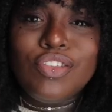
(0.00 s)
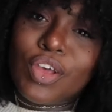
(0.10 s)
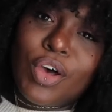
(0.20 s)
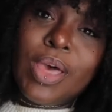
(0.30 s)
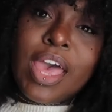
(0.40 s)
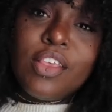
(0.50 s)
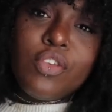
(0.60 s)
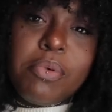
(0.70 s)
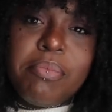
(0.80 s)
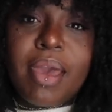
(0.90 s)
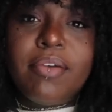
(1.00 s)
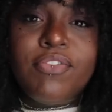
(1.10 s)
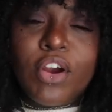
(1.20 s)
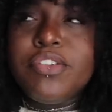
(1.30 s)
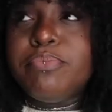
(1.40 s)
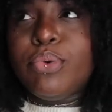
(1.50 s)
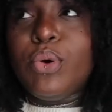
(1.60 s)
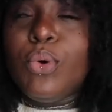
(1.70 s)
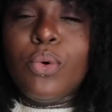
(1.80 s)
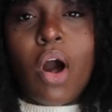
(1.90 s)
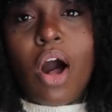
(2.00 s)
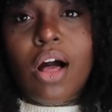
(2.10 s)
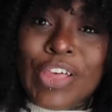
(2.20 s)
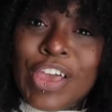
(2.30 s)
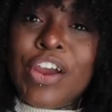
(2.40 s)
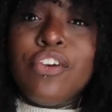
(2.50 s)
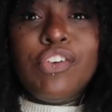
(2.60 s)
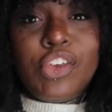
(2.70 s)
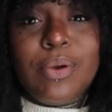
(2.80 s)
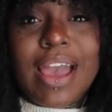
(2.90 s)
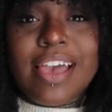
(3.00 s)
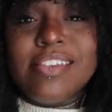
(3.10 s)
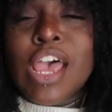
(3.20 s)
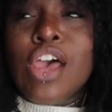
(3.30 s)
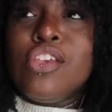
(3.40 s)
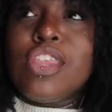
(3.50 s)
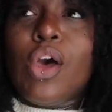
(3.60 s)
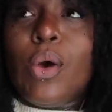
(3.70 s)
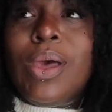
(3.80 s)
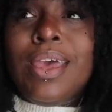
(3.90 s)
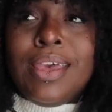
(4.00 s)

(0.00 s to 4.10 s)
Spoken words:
So this will be my first Boohoo haul for you guys. So